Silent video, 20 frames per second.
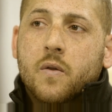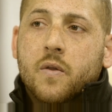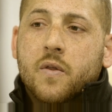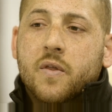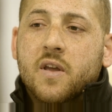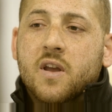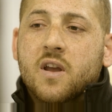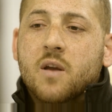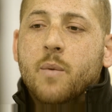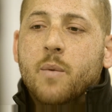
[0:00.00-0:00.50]

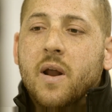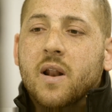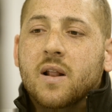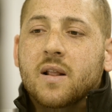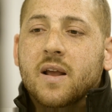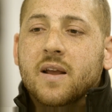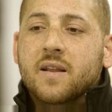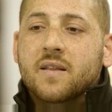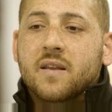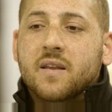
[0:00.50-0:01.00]
Think about it
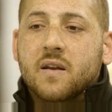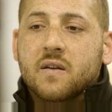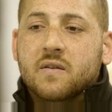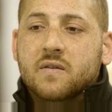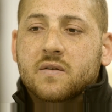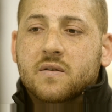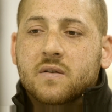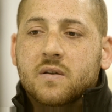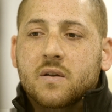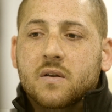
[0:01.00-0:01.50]
like
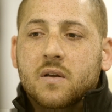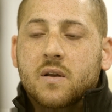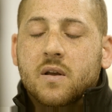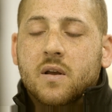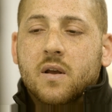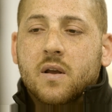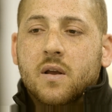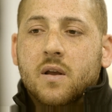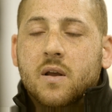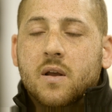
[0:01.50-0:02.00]
this.
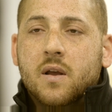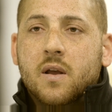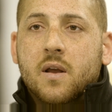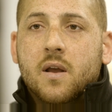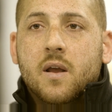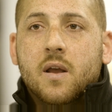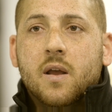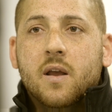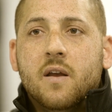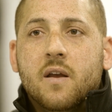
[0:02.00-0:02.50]

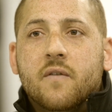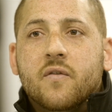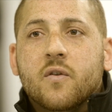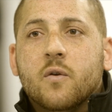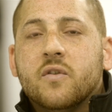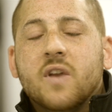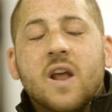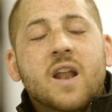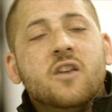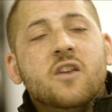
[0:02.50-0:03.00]
If there
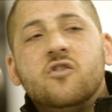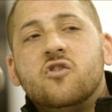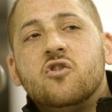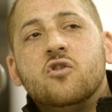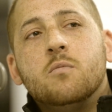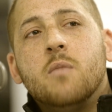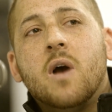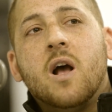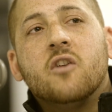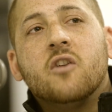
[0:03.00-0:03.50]
was any
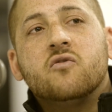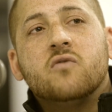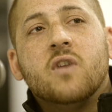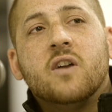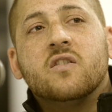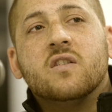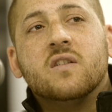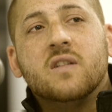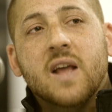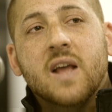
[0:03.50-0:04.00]
2-mile
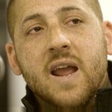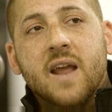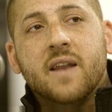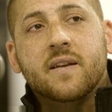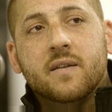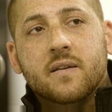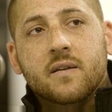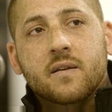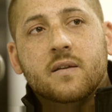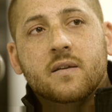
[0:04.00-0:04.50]
stretch of land,
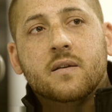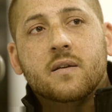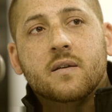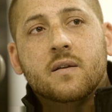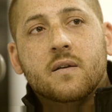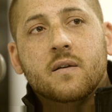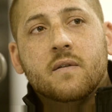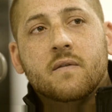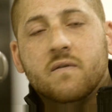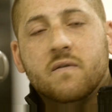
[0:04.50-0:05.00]

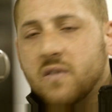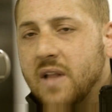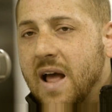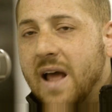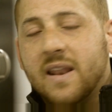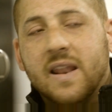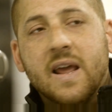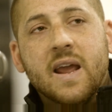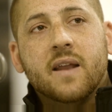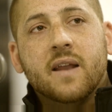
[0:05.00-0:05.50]

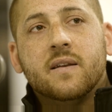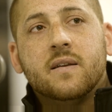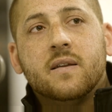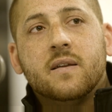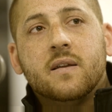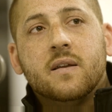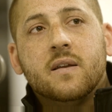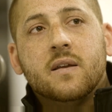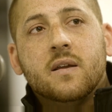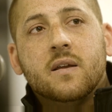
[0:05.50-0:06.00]
flat land,
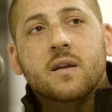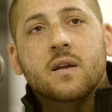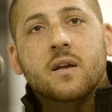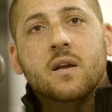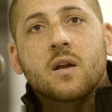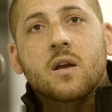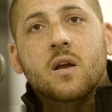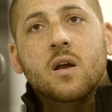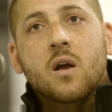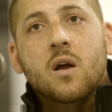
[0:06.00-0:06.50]

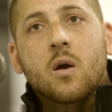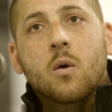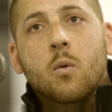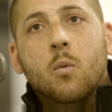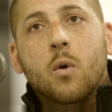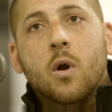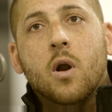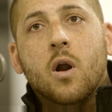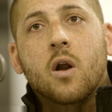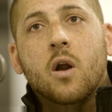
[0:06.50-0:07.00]

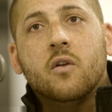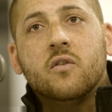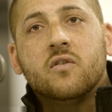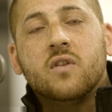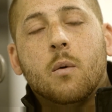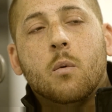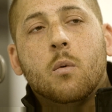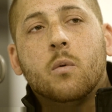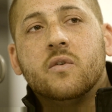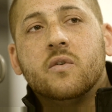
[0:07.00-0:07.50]
where
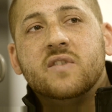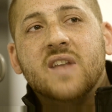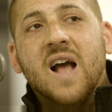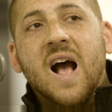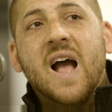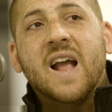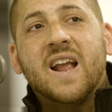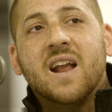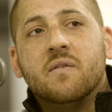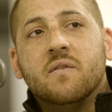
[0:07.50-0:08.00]
someone was
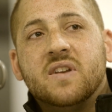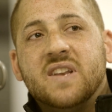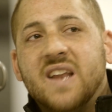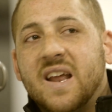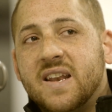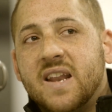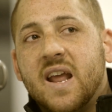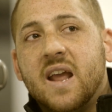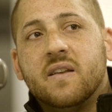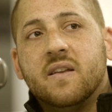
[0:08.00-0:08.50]
dying every
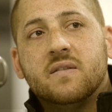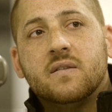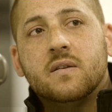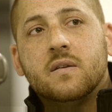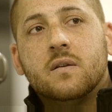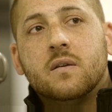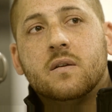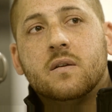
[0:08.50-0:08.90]
10 days,